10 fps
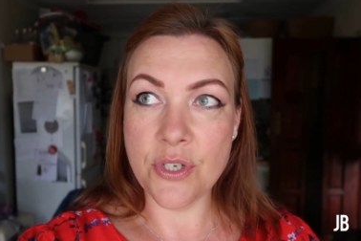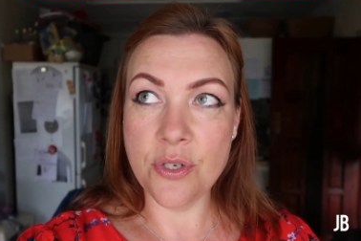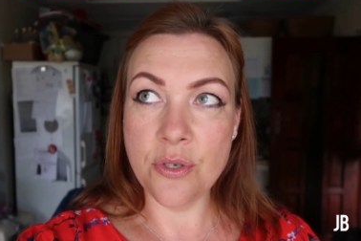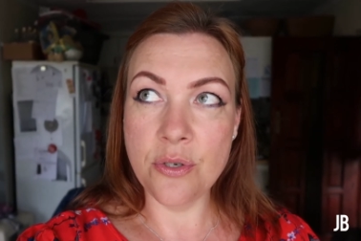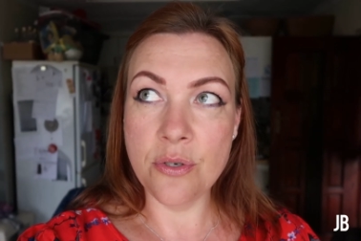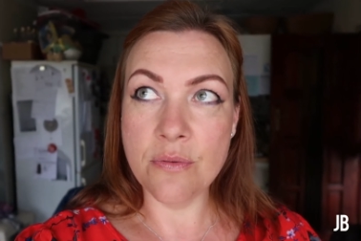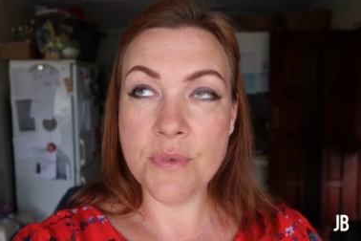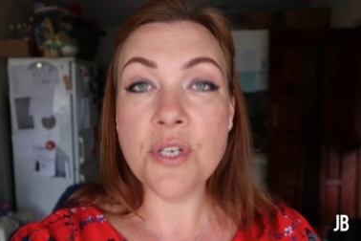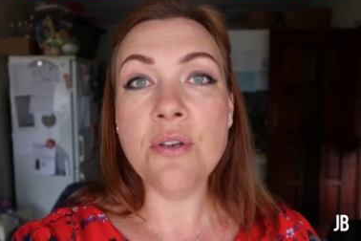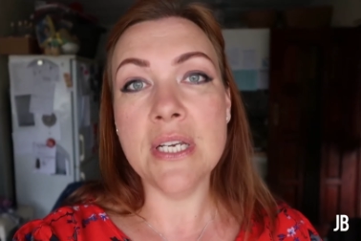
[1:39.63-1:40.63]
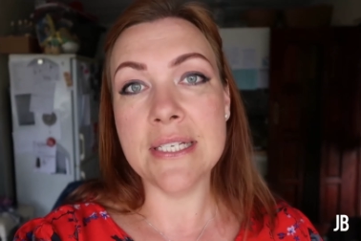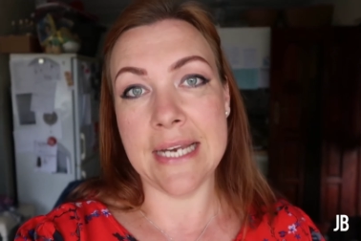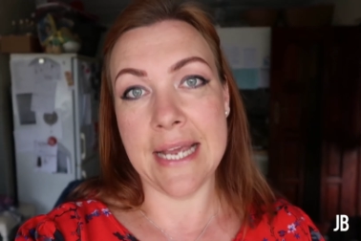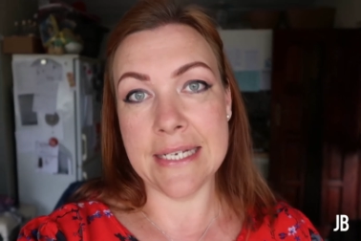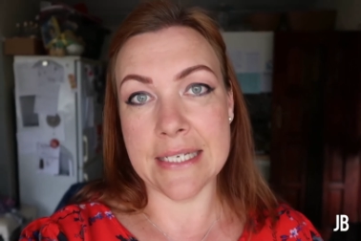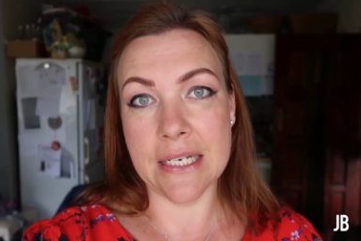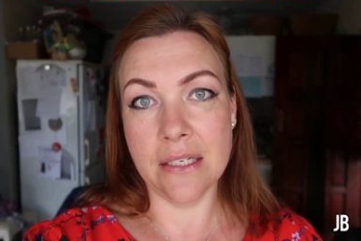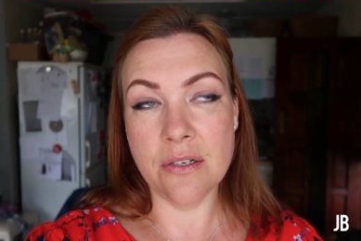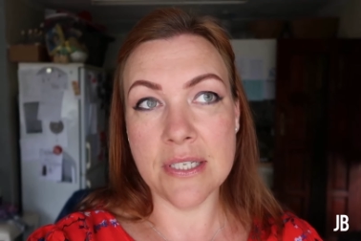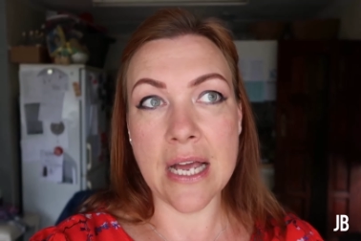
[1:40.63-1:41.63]
Two, two years later,
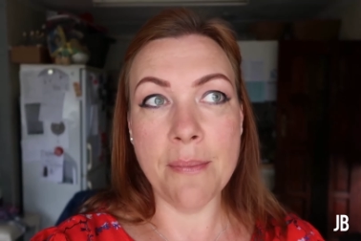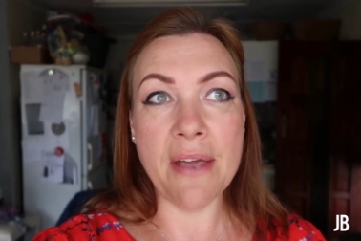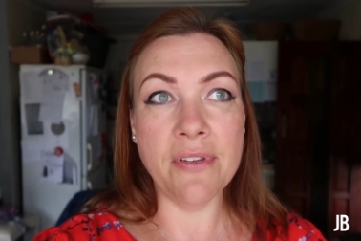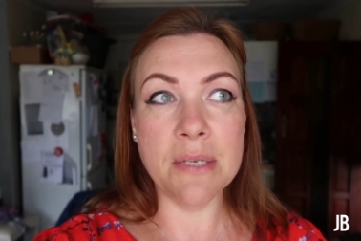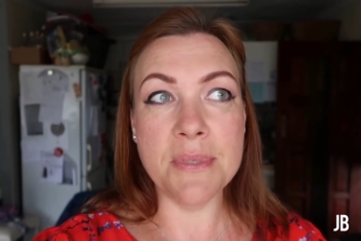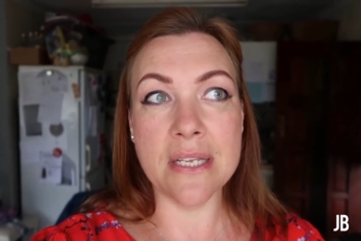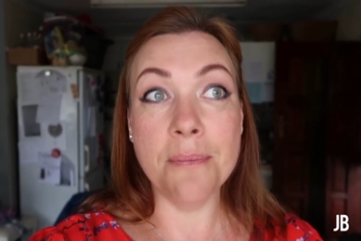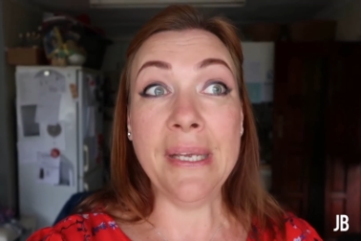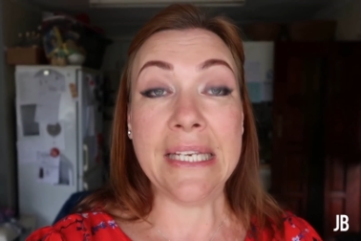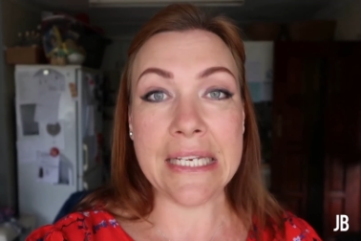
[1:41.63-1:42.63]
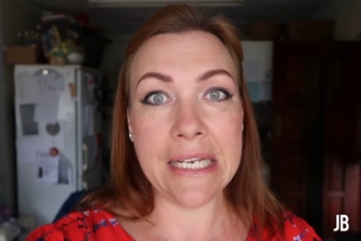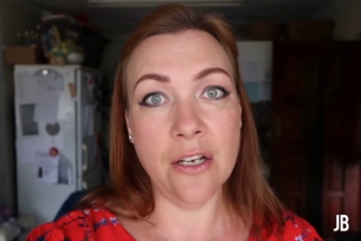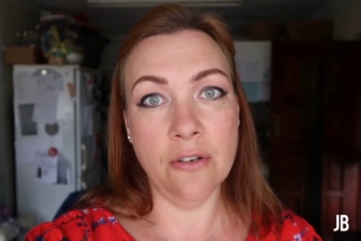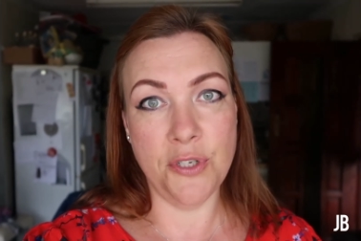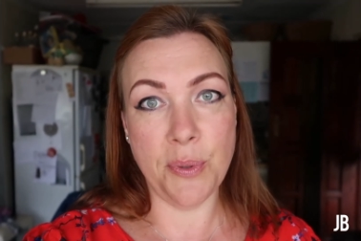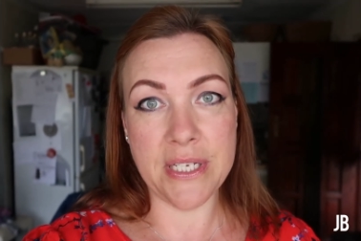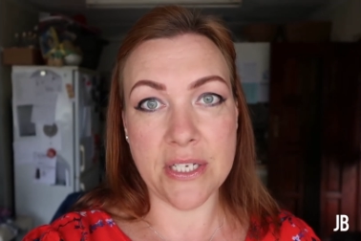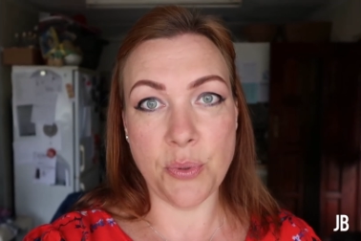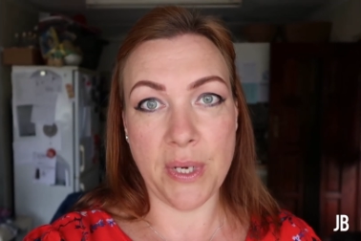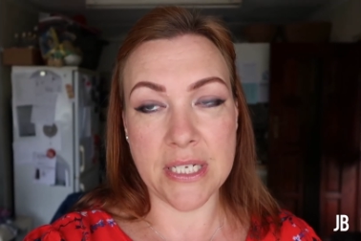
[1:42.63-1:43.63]
because now I'm having them done beginning of
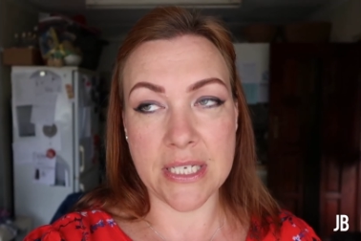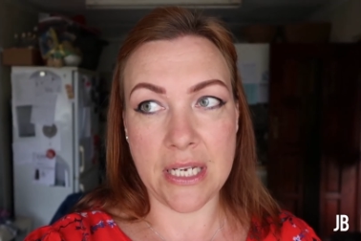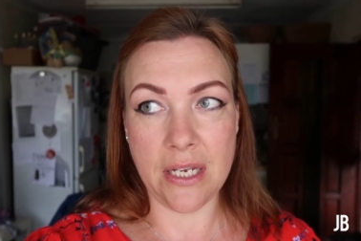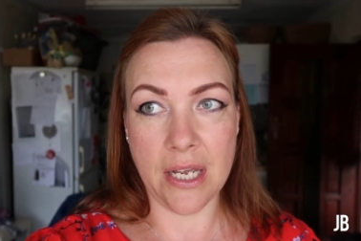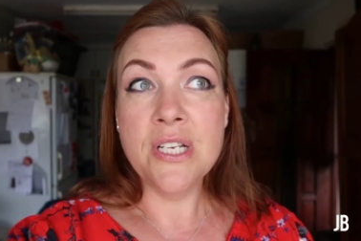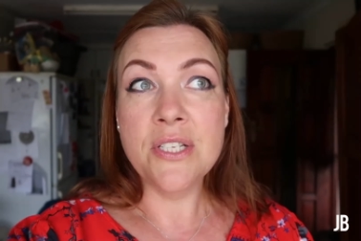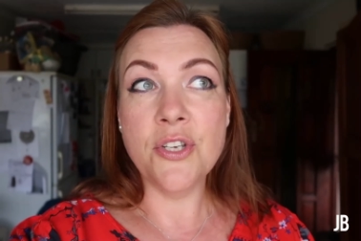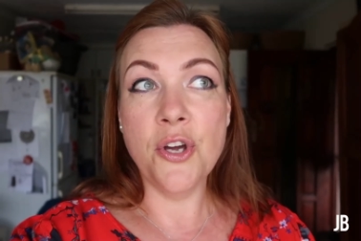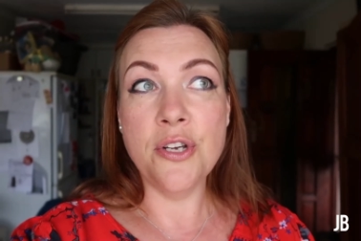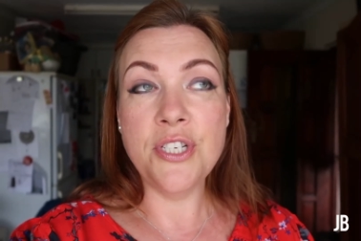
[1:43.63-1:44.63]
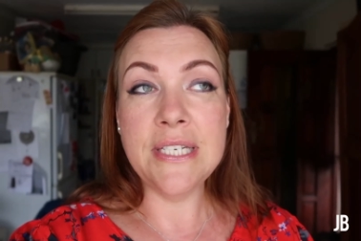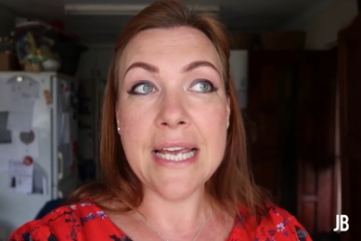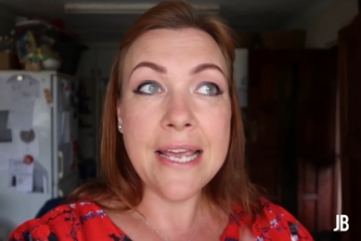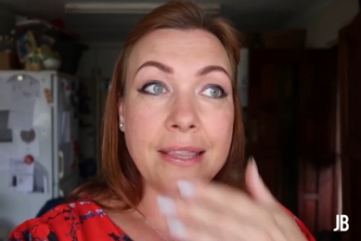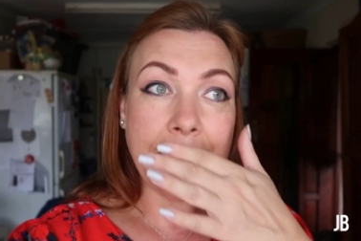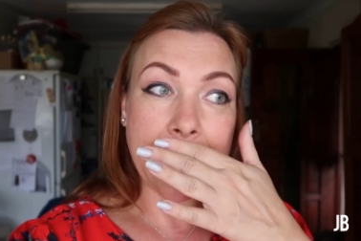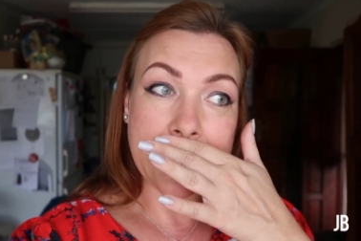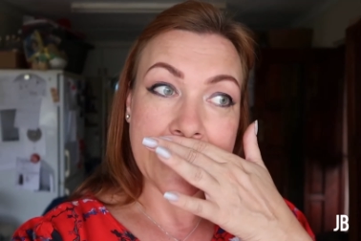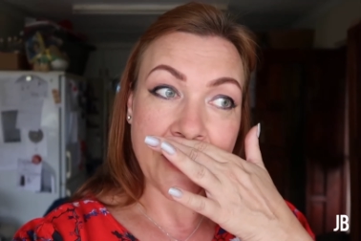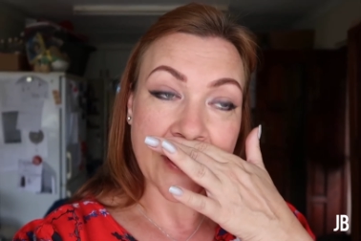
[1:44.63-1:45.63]
2020. So today the lady
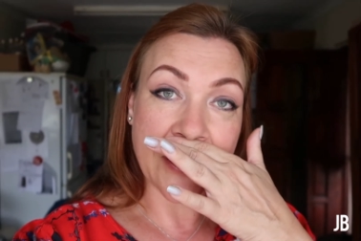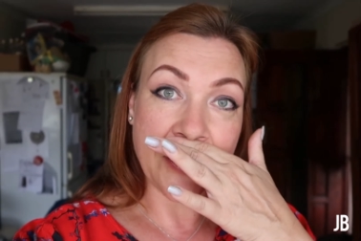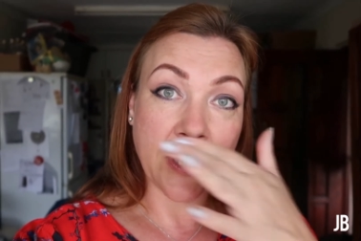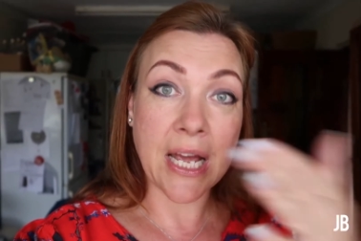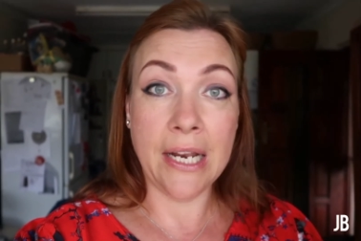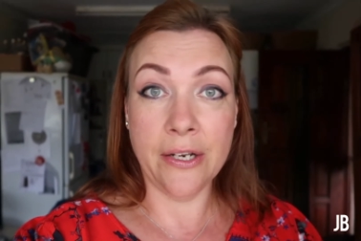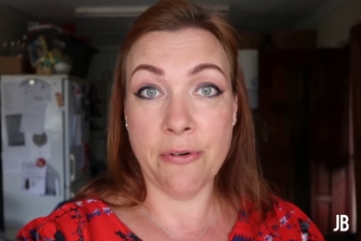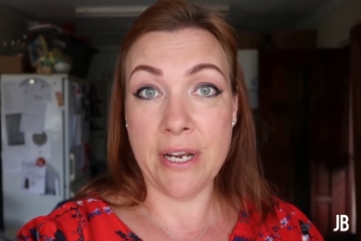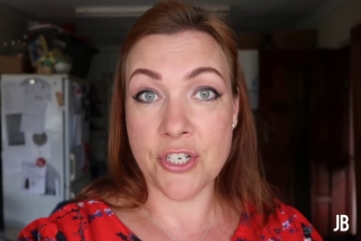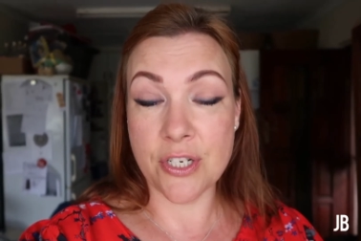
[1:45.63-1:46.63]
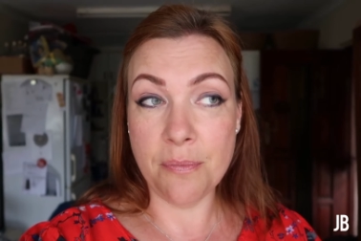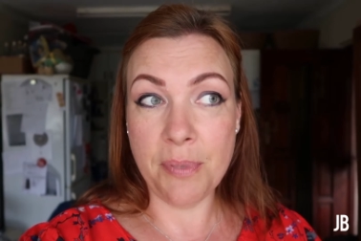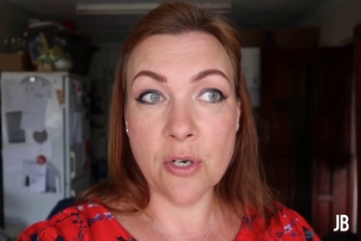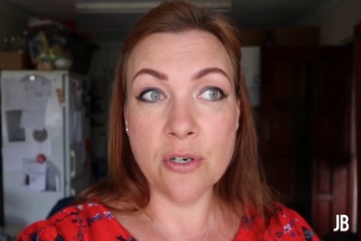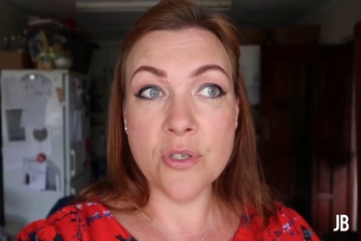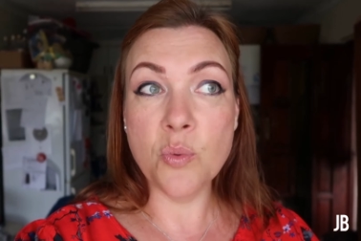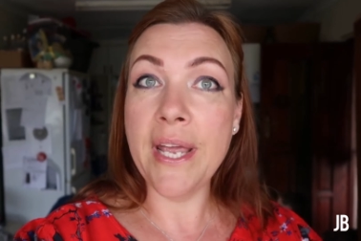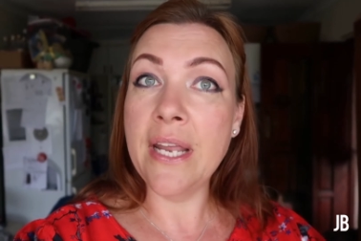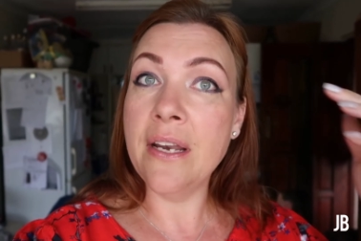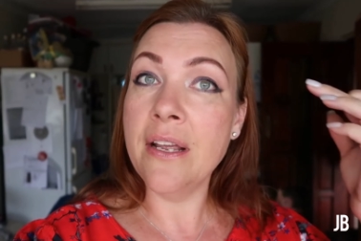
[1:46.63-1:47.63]
said she's going to do a color correction because
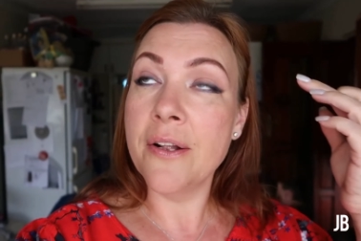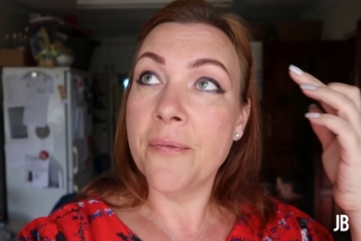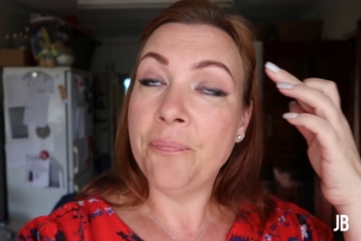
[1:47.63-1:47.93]
when